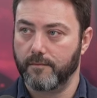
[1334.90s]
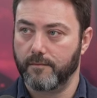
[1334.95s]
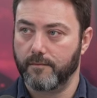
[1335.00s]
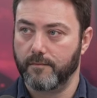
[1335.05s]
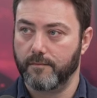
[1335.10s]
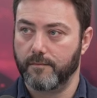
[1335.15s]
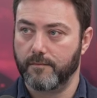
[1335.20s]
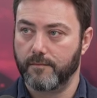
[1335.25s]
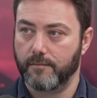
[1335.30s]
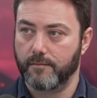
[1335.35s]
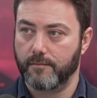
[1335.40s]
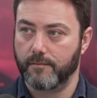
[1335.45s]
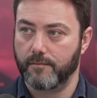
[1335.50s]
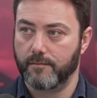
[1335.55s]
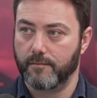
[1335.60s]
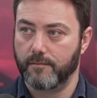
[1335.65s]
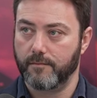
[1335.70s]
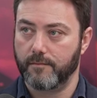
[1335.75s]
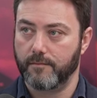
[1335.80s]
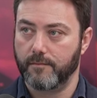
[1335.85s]

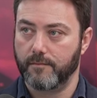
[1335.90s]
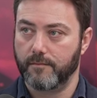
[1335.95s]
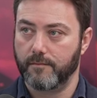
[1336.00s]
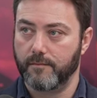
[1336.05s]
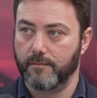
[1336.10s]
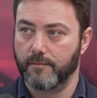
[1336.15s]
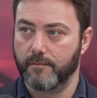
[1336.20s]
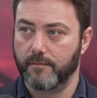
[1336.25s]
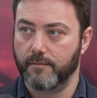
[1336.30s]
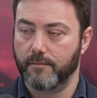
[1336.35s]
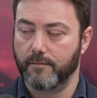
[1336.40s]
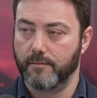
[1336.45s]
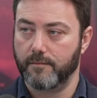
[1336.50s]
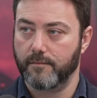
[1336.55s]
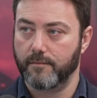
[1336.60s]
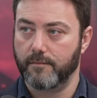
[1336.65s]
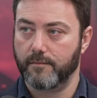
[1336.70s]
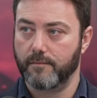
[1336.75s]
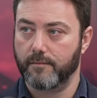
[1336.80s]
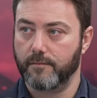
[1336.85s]

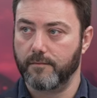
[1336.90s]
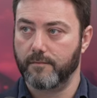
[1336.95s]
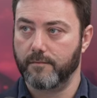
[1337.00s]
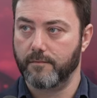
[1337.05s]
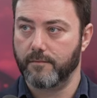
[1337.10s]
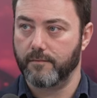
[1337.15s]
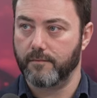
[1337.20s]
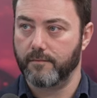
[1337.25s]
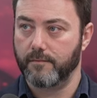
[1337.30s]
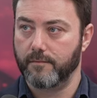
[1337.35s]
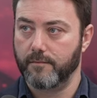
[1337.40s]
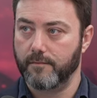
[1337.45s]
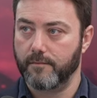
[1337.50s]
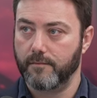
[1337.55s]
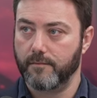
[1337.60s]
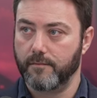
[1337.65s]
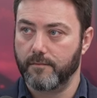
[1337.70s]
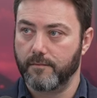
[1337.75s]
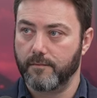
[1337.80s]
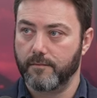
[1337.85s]

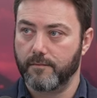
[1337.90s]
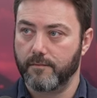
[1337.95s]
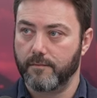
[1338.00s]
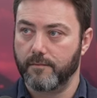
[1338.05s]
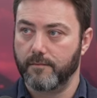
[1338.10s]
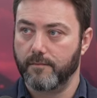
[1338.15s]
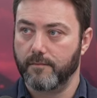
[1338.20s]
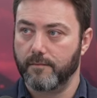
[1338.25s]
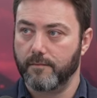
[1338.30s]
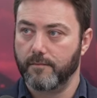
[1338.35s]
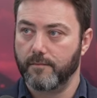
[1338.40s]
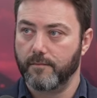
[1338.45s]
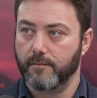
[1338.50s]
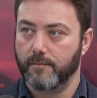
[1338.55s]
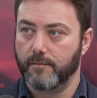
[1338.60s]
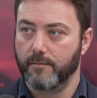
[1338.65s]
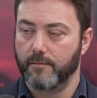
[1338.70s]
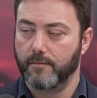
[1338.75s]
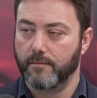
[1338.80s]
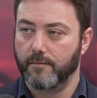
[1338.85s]

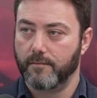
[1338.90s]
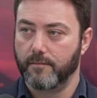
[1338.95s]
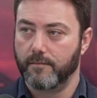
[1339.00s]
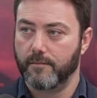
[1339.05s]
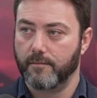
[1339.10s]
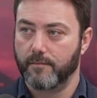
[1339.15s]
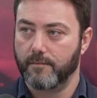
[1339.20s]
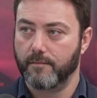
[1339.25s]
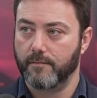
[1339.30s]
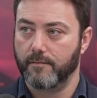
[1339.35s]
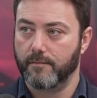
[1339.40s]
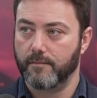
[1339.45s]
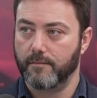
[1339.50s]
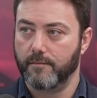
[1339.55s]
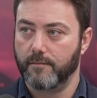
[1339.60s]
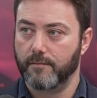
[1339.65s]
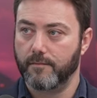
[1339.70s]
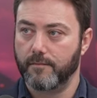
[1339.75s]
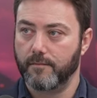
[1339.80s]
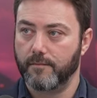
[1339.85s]

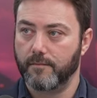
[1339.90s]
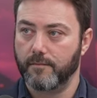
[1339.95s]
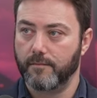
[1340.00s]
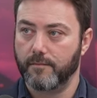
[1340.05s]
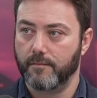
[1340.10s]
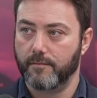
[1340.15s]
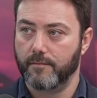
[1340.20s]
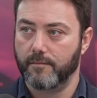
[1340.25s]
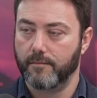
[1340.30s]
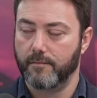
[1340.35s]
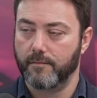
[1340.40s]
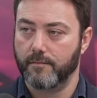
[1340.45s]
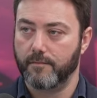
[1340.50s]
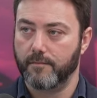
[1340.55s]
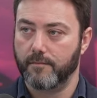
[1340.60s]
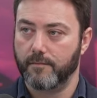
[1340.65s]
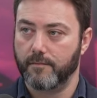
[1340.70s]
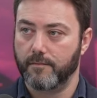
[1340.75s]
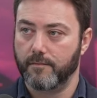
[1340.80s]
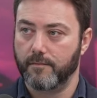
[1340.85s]

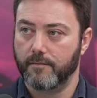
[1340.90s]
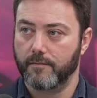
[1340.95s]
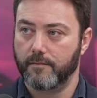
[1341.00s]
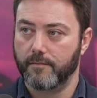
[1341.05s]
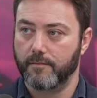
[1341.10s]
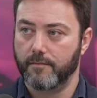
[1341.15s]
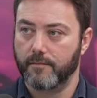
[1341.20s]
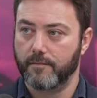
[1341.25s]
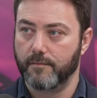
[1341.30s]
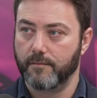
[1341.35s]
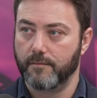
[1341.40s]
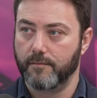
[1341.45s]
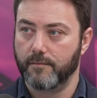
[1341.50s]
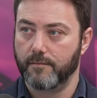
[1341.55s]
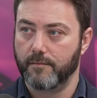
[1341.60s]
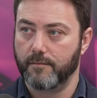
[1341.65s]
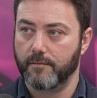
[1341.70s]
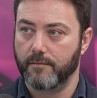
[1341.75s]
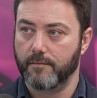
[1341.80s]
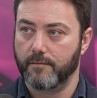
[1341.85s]

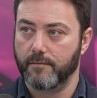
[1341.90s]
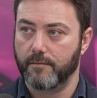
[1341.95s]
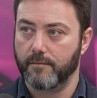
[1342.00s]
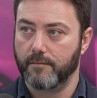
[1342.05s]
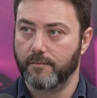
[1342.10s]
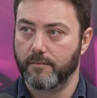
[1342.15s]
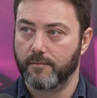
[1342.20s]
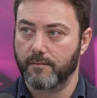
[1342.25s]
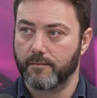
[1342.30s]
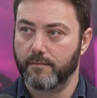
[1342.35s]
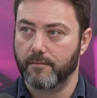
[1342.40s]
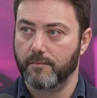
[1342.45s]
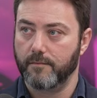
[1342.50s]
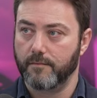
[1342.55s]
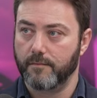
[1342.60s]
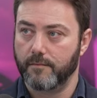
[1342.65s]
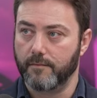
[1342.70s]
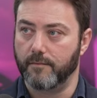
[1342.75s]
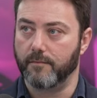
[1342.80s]
The person shown says nothing.